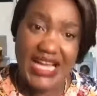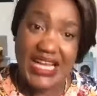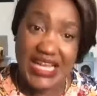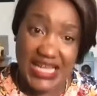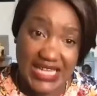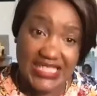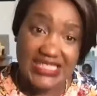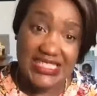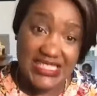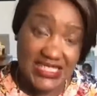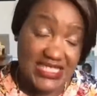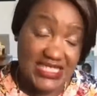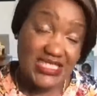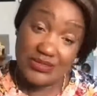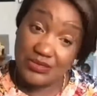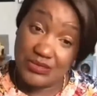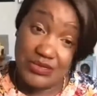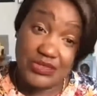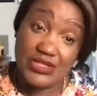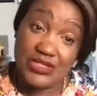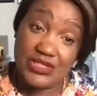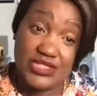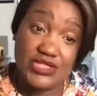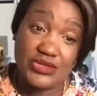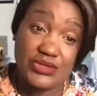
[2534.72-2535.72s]
This is
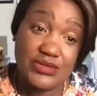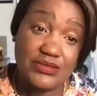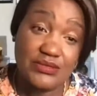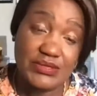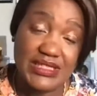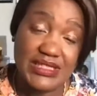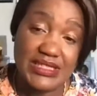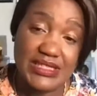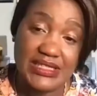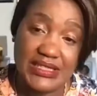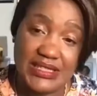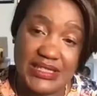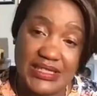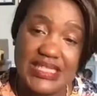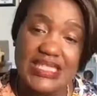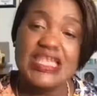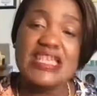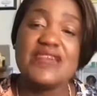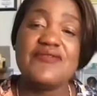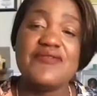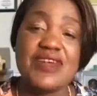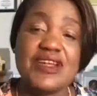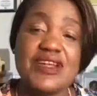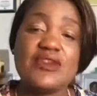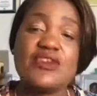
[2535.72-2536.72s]
what he told me.
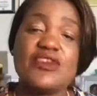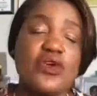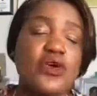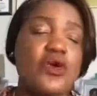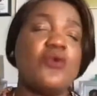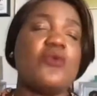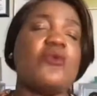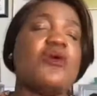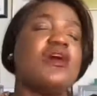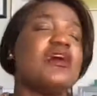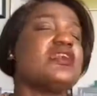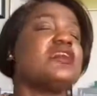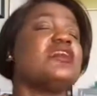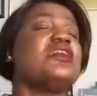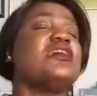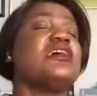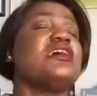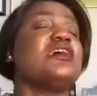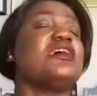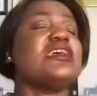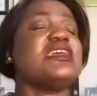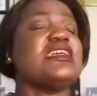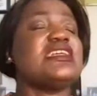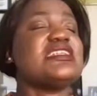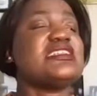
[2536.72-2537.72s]
Even no one
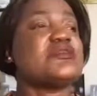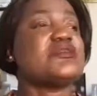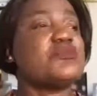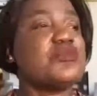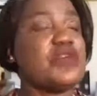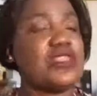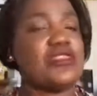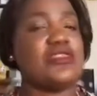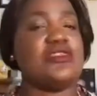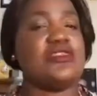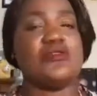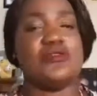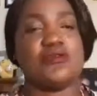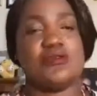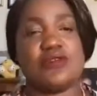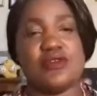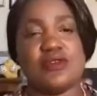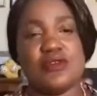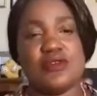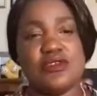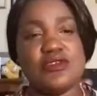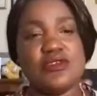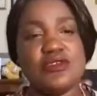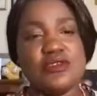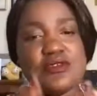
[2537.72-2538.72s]
is with you,
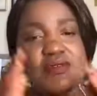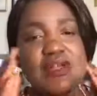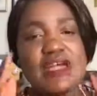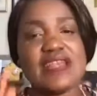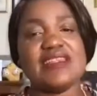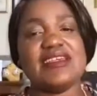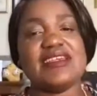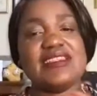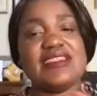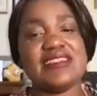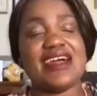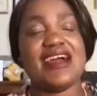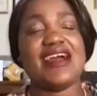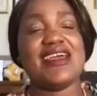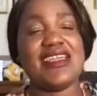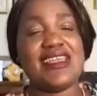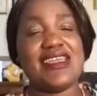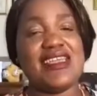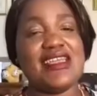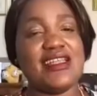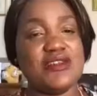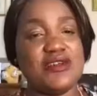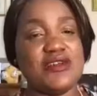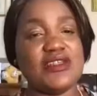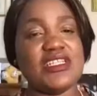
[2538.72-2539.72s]
you rather die
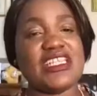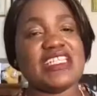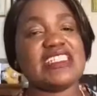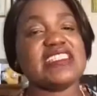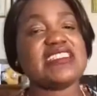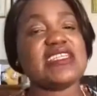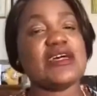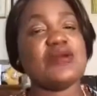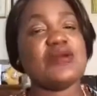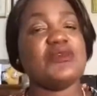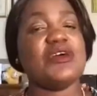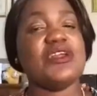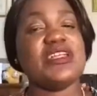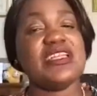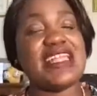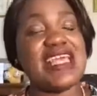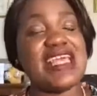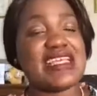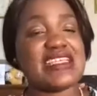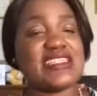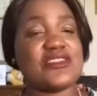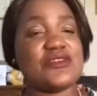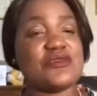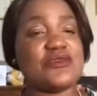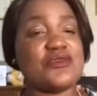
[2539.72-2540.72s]
alone than someone
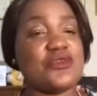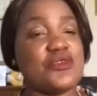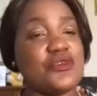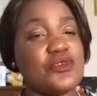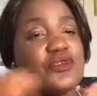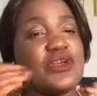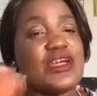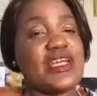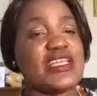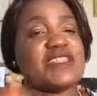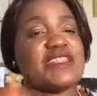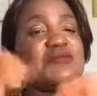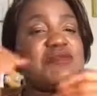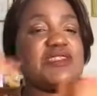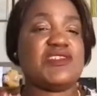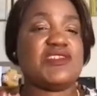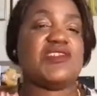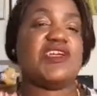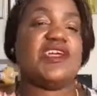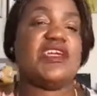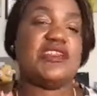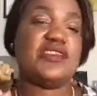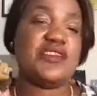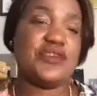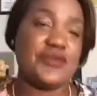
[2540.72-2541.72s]
next to you who has
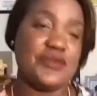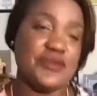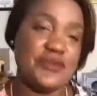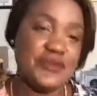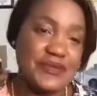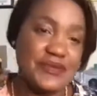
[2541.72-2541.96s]
betrayed you.